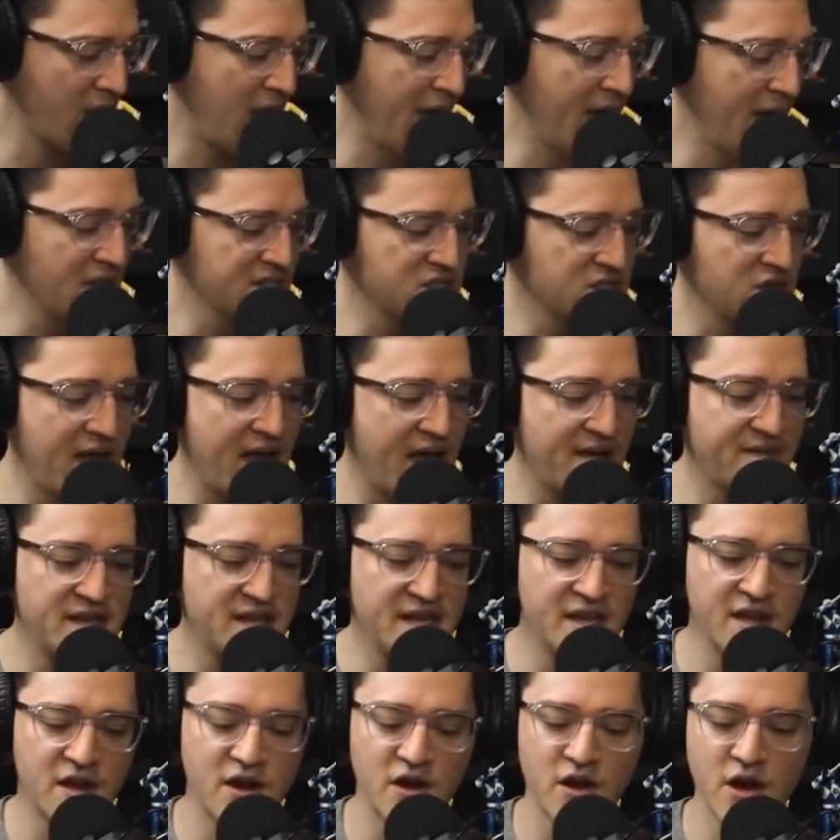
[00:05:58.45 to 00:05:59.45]
I also have
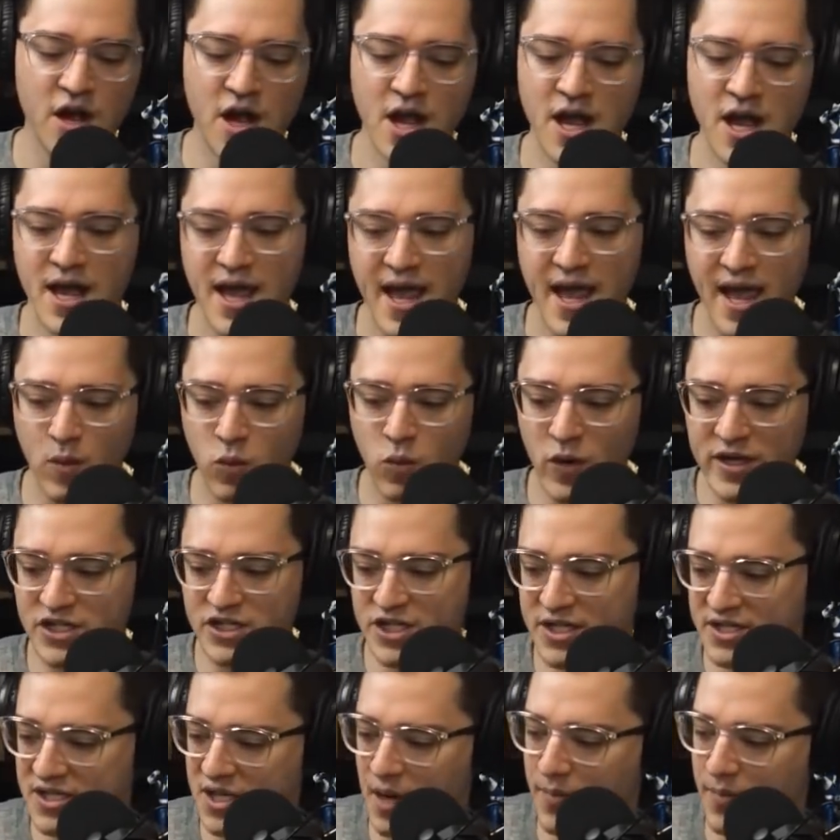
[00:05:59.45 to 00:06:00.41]
here a Wytches